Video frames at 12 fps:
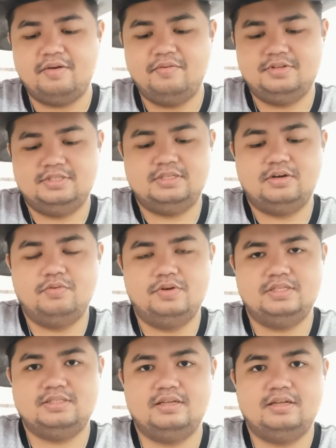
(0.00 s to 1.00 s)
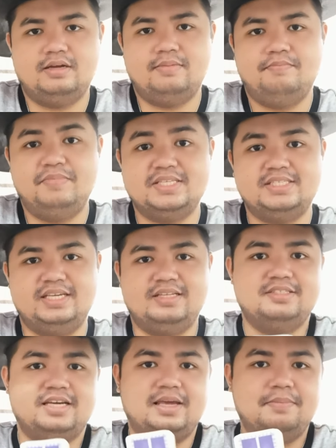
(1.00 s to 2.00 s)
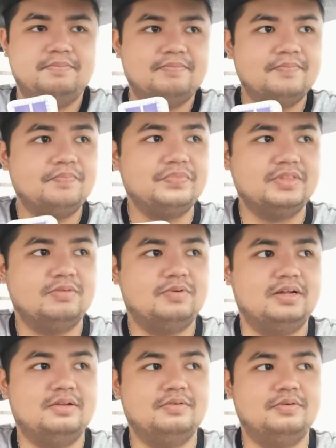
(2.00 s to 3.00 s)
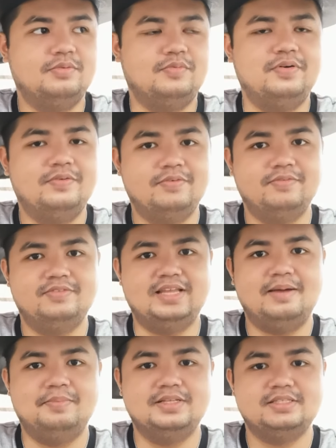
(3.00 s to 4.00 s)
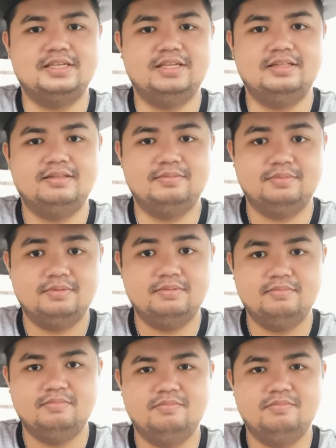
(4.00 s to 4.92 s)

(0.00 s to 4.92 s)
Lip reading: I was always the mystic type, the one who dabbles in,